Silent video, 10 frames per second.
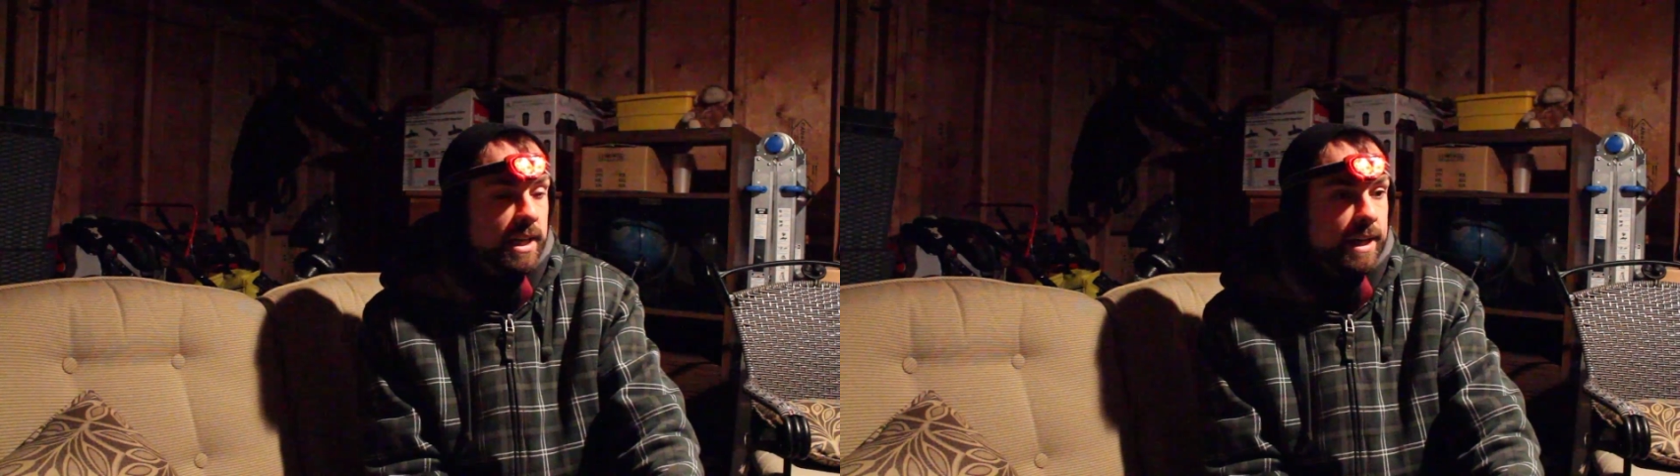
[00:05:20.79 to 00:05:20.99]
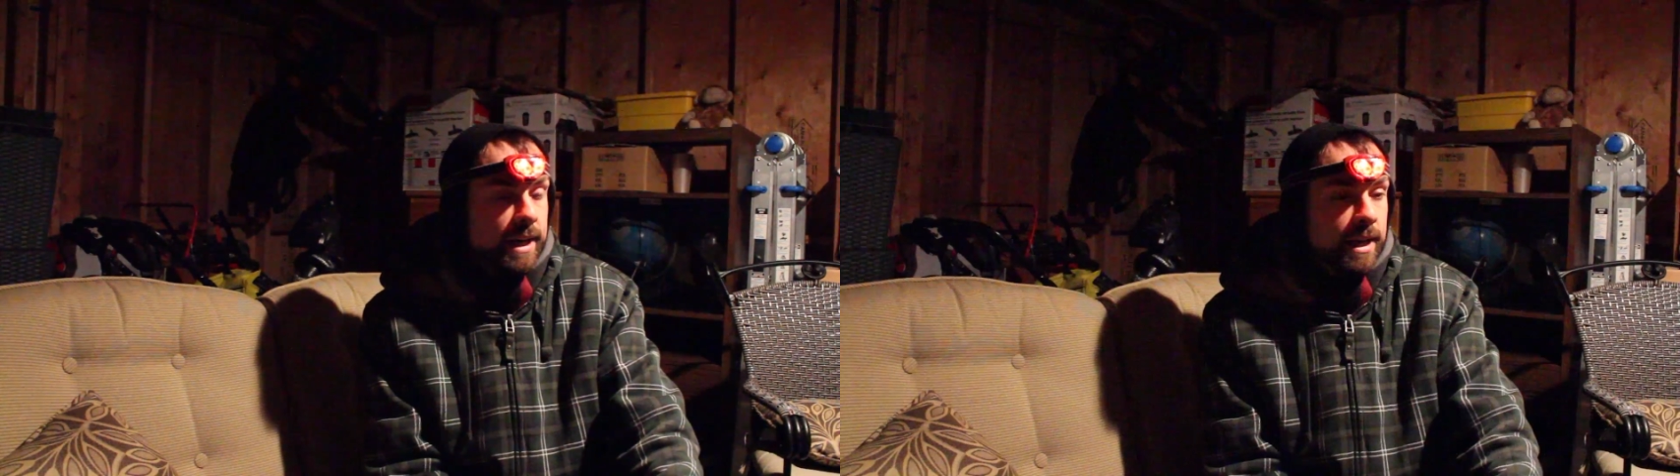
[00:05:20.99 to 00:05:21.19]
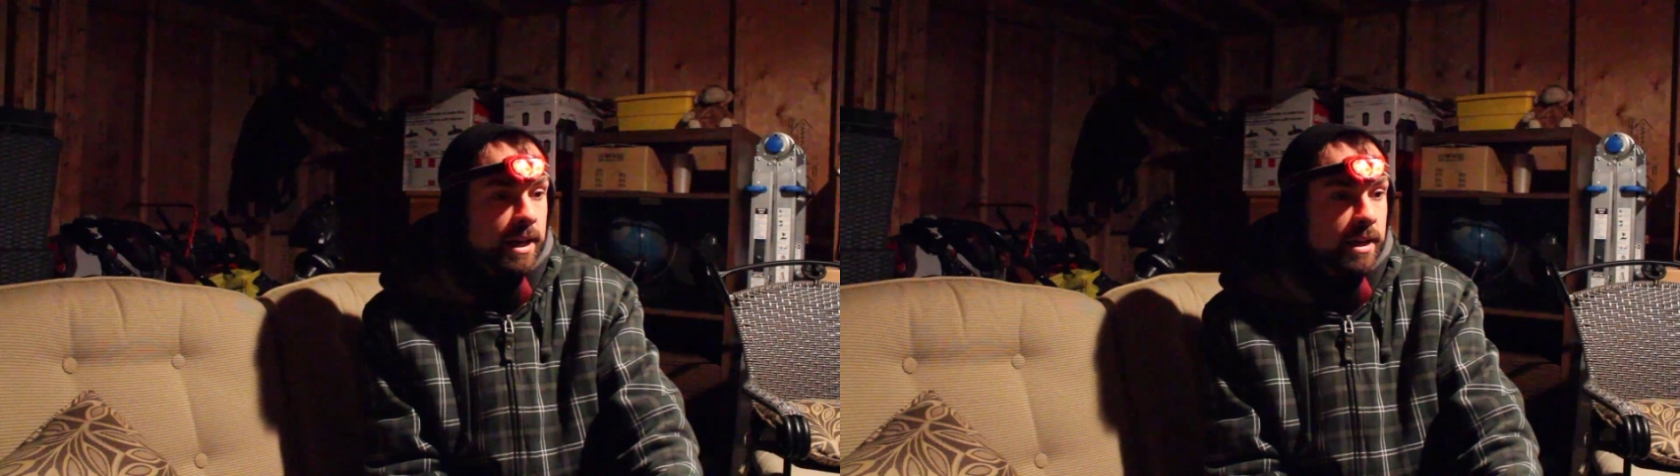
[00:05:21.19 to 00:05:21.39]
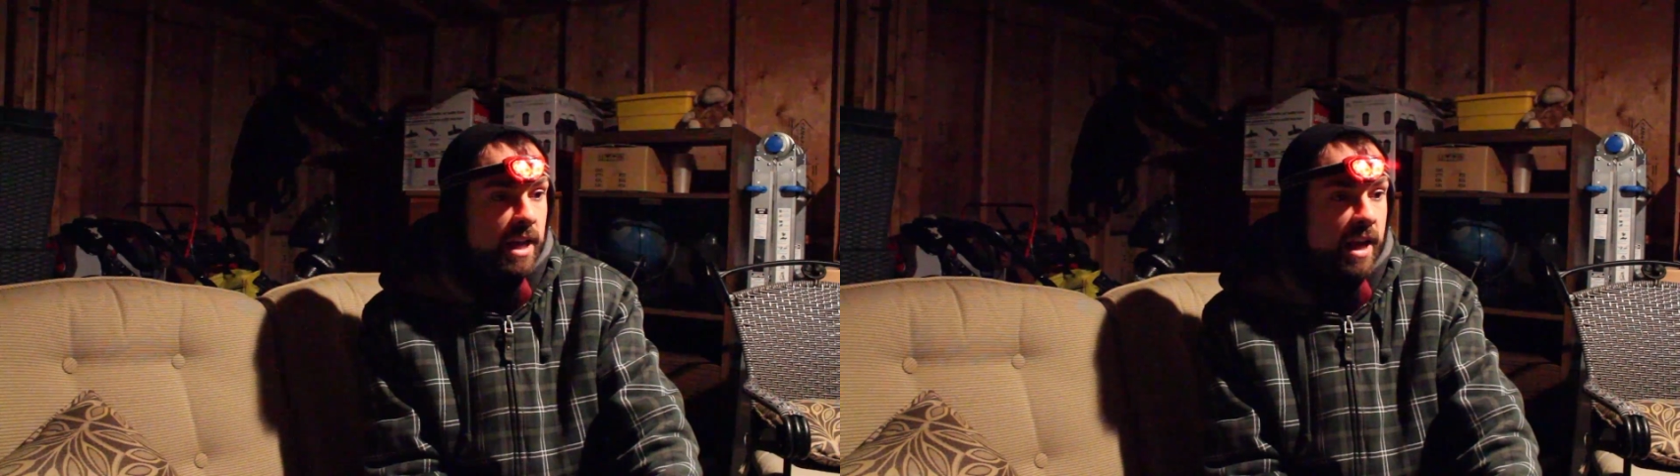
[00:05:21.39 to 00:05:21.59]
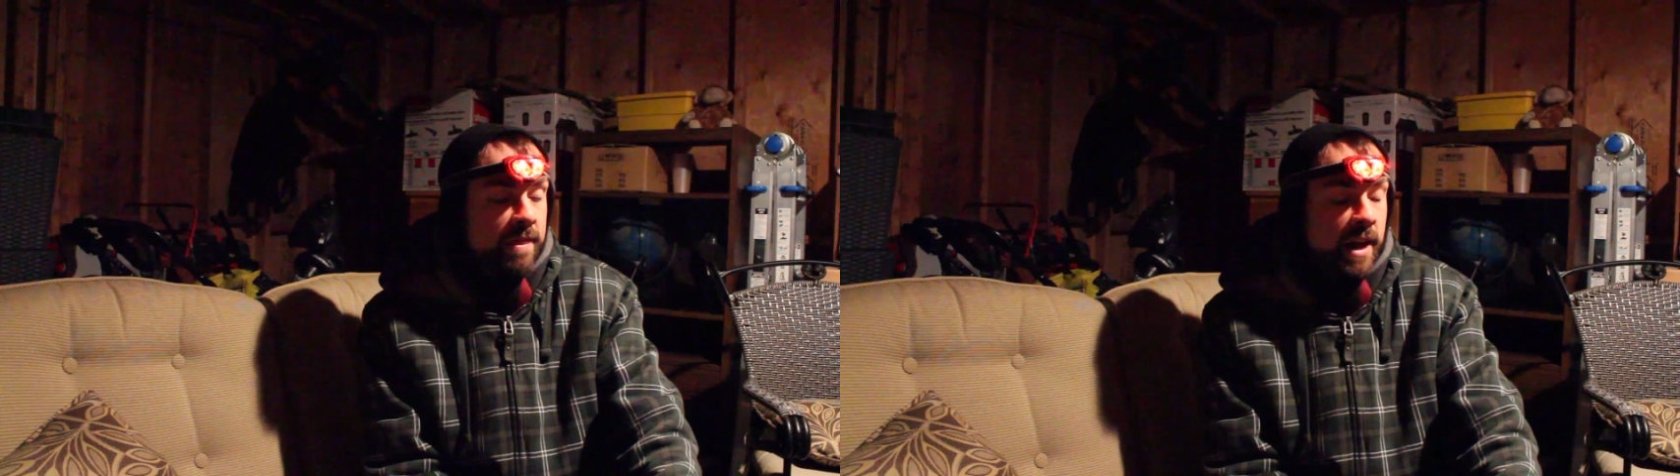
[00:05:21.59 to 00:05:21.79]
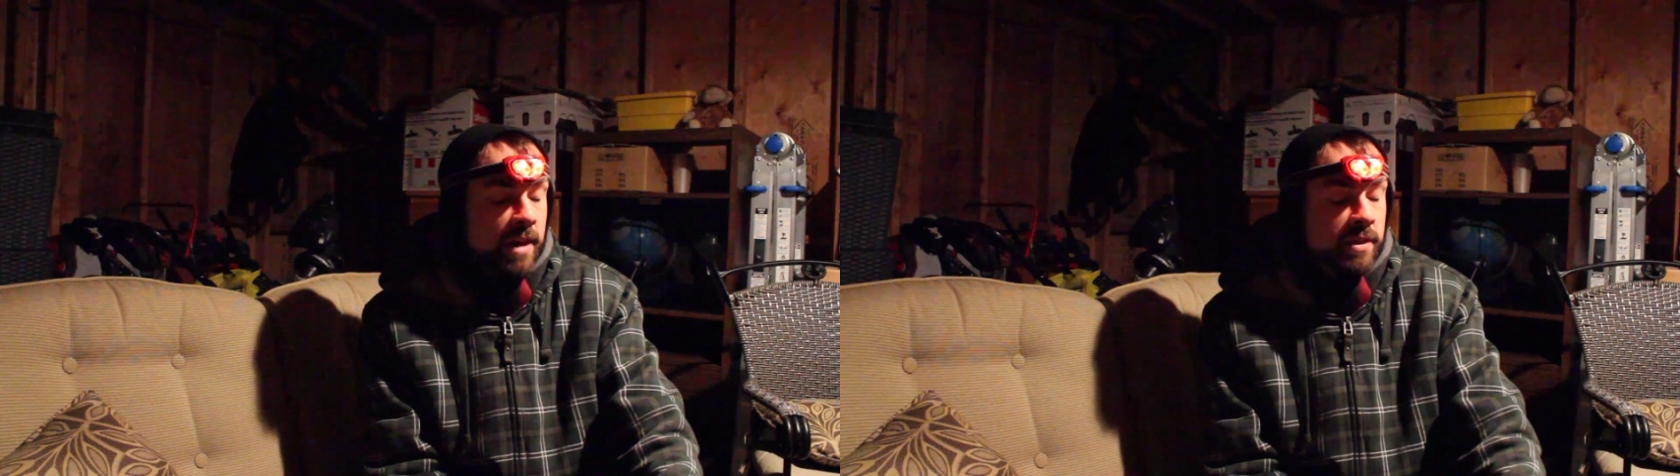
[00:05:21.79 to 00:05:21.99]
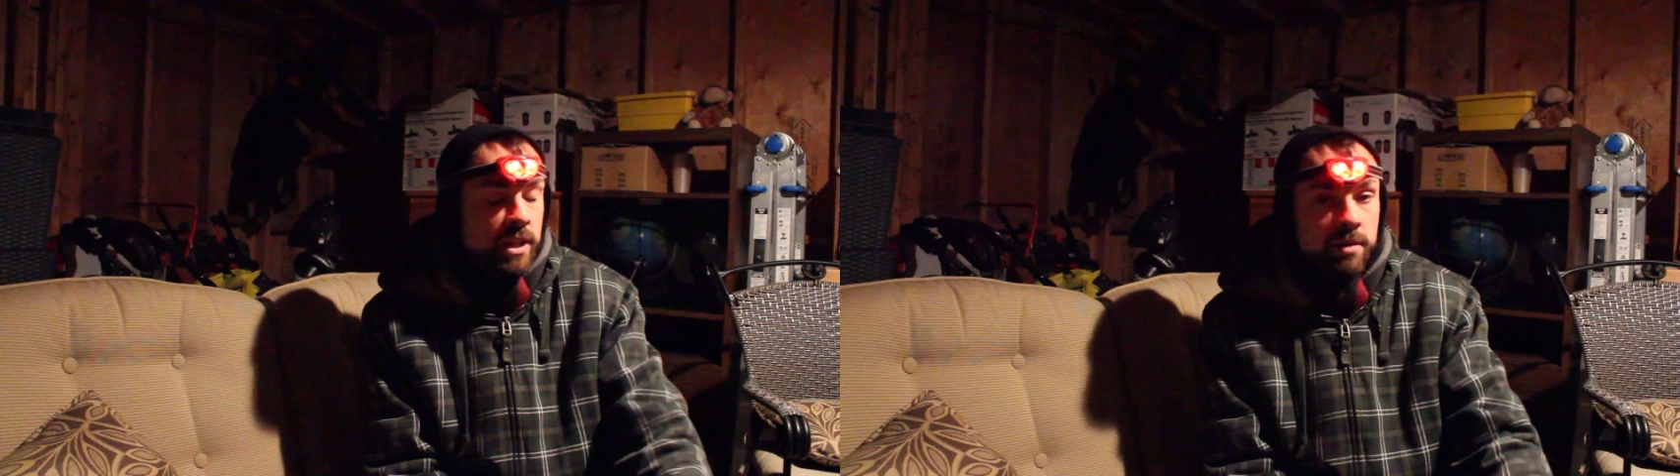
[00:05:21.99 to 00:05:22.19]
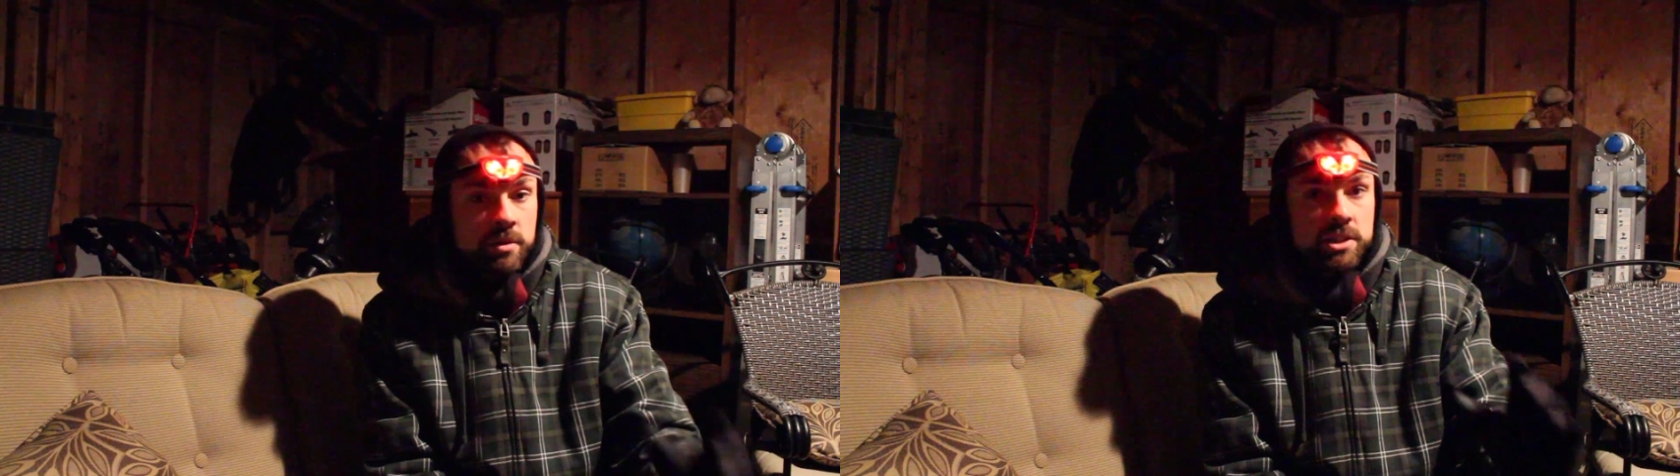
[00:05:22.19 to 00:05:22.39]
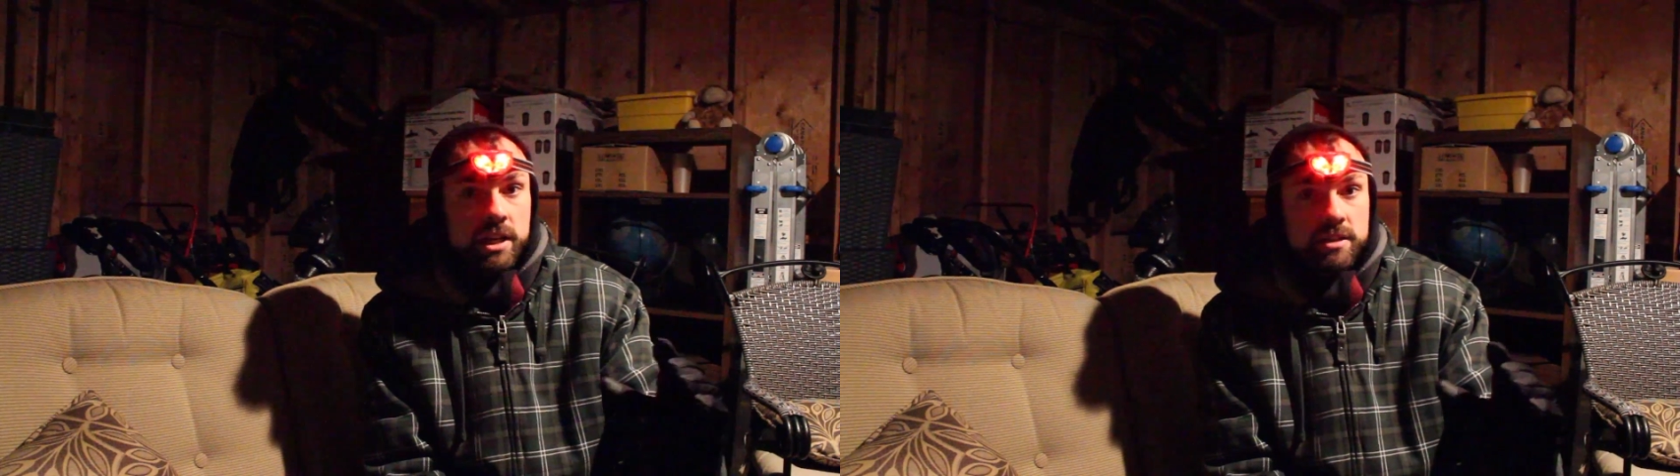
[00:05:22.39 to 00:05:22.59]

Uh, and then the image I